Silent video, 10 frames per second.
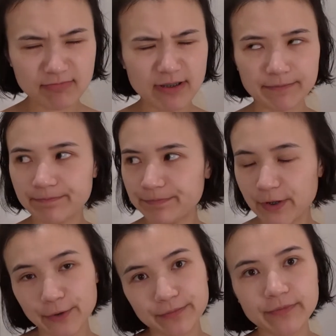I mean,
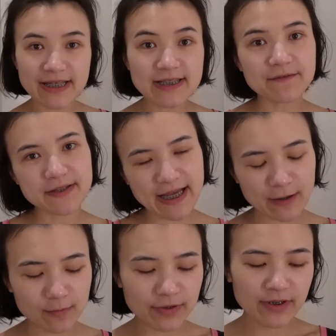no, sensitive scalp.